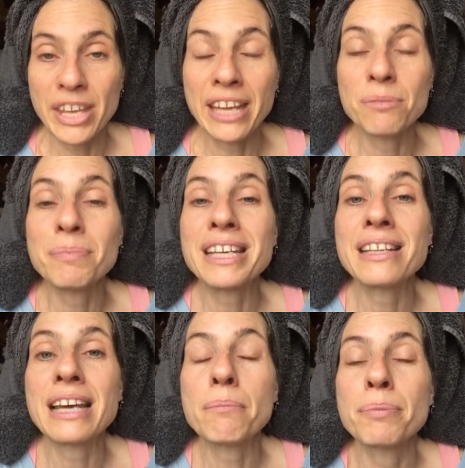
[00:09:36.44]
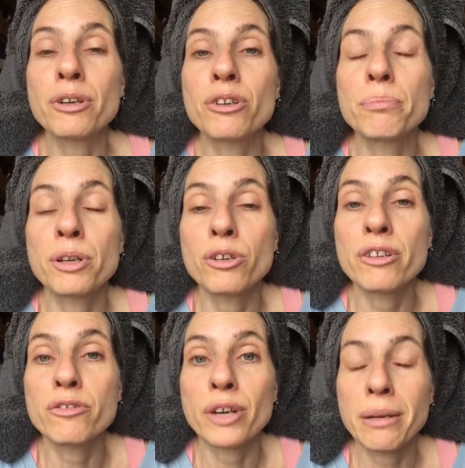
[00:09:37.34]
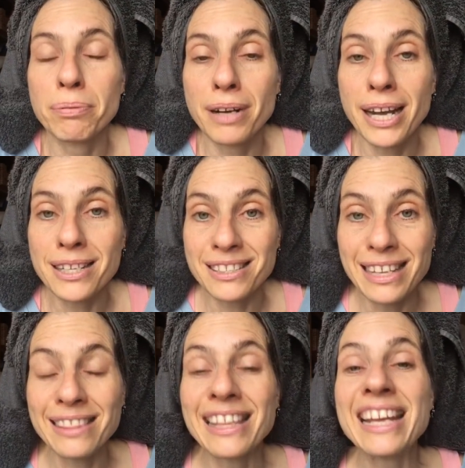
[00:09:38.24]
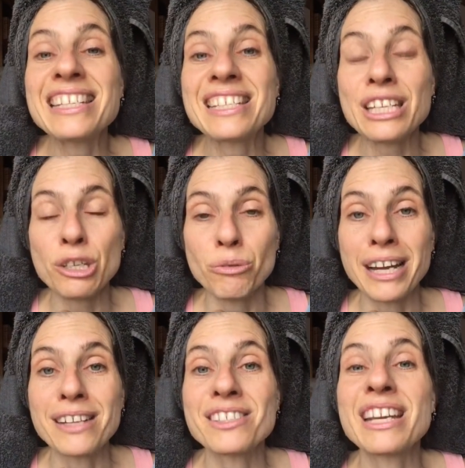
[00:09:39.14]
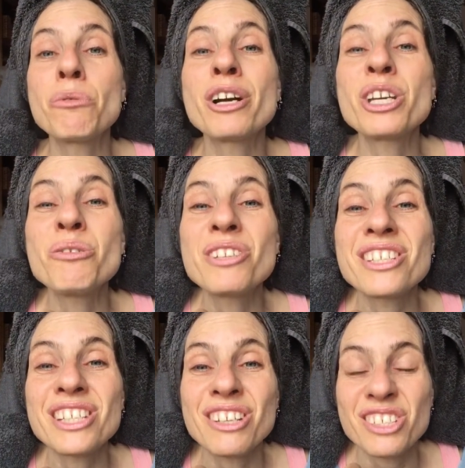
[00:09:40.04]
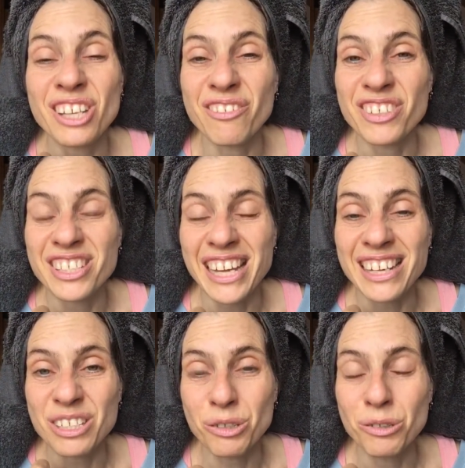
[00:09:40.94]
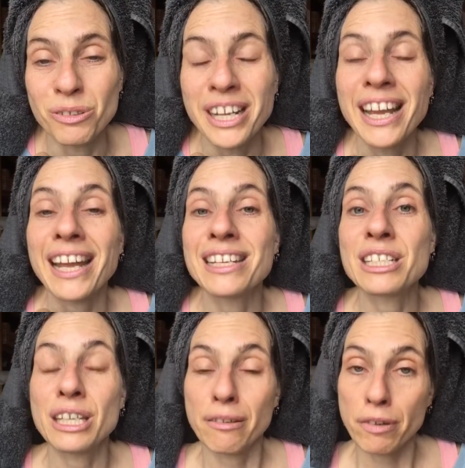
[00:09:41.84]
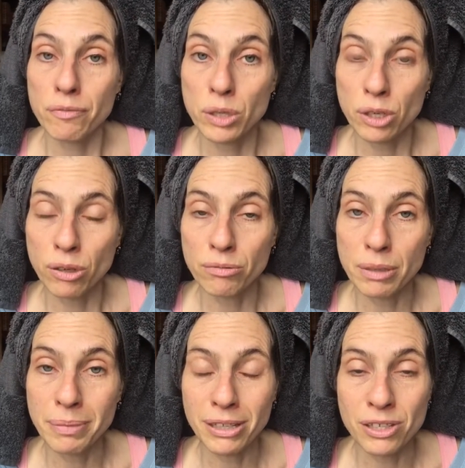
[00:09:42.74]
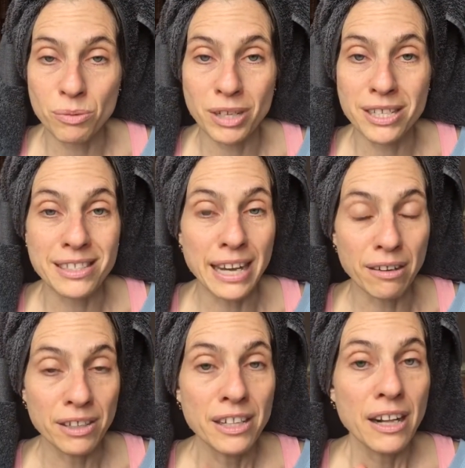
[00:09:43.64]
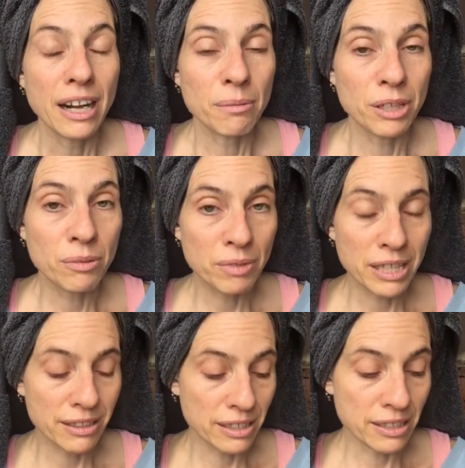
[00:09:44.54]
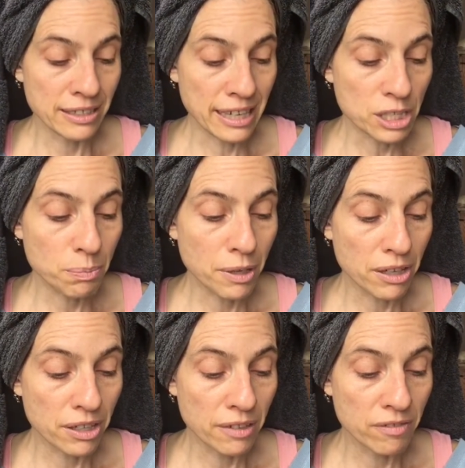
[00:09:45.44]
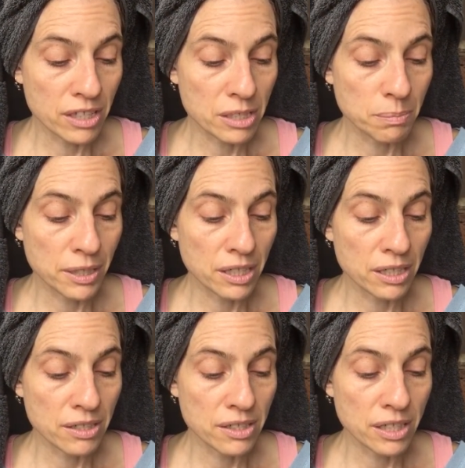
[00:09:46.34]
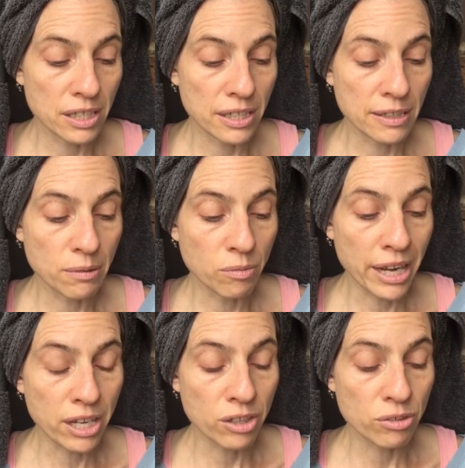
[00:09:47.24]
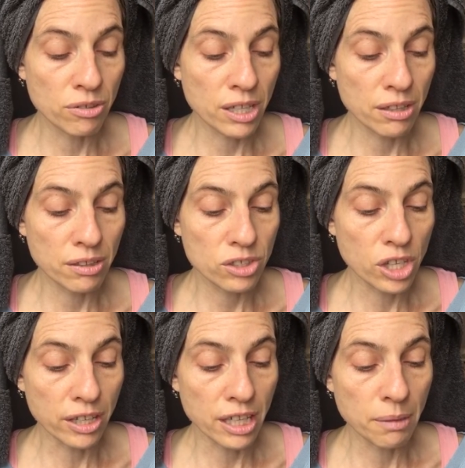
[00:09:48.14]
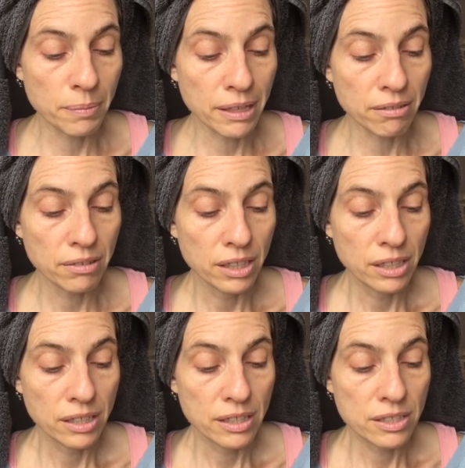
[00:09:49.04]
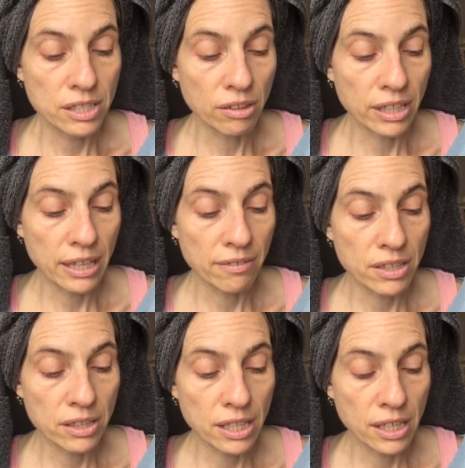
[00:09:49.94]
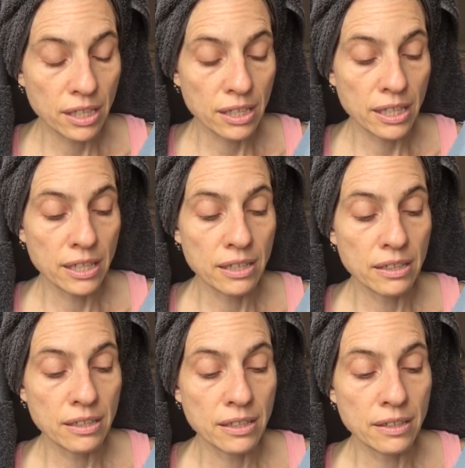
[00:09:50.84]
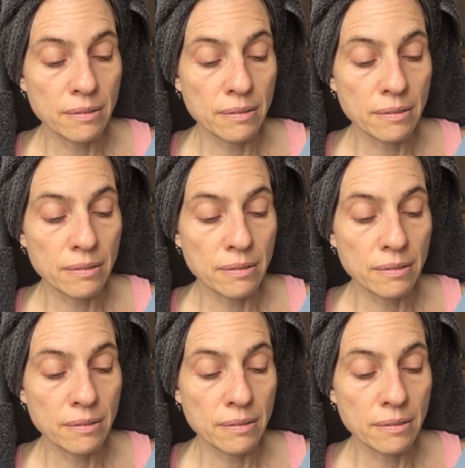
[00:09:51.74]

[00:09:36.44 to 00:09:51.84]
and be that pearl of great price that they see you as. They want you to see yourself as that too, and to give up your own rebellious ways. Now, I'm going to read the next part of this because right underneath talking about selling everything and